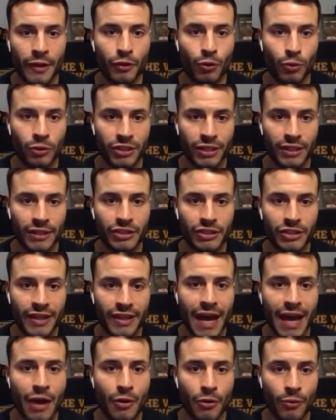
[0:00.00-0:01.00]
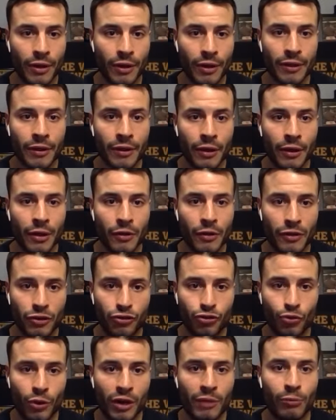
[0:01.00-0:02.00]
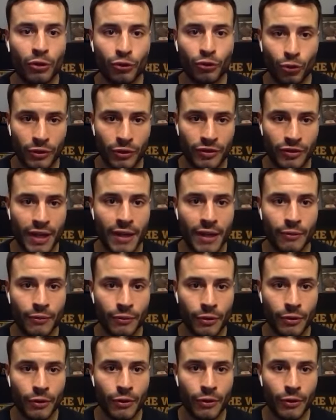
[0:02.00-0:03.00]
there was at least a gathering that you were able to attend.